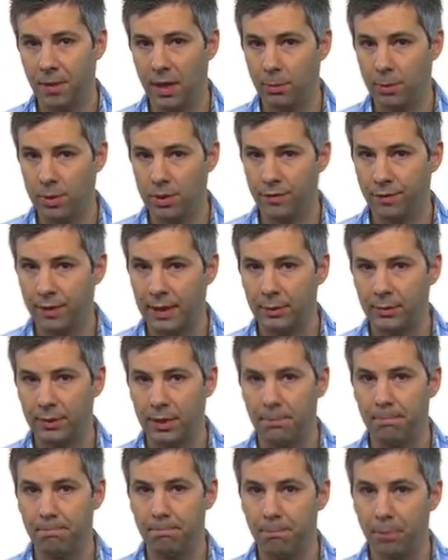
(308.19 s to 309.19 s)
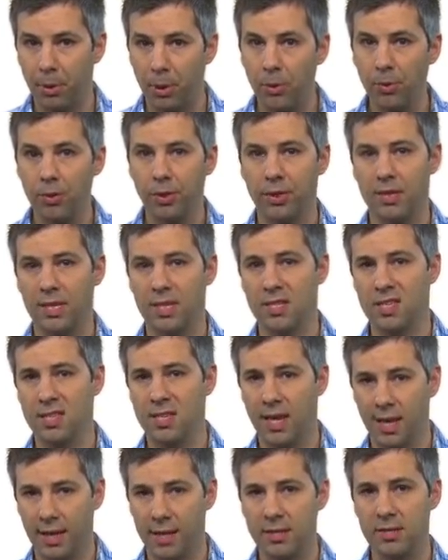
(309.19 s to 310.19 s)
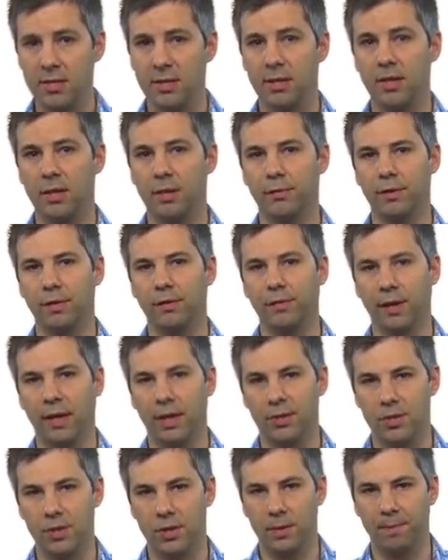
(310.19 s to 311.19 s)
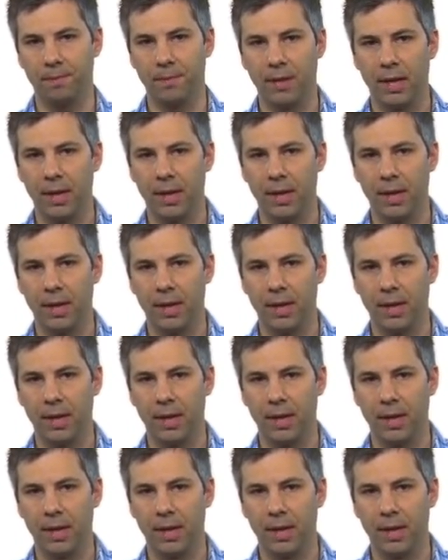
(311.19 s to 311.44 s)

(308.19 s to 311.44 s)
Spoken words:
it was found that both the intensity of infection